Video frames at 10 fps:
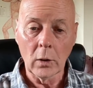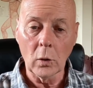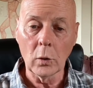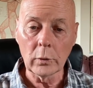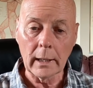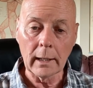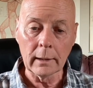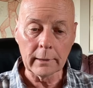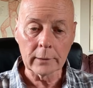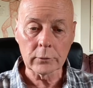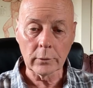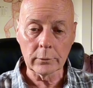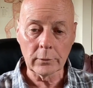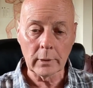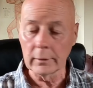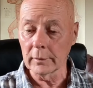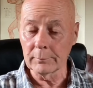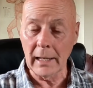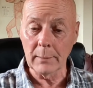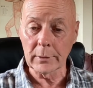own electrodes or
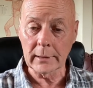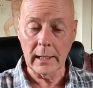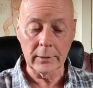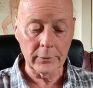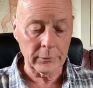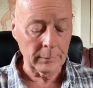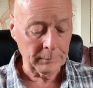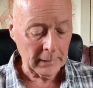applicators,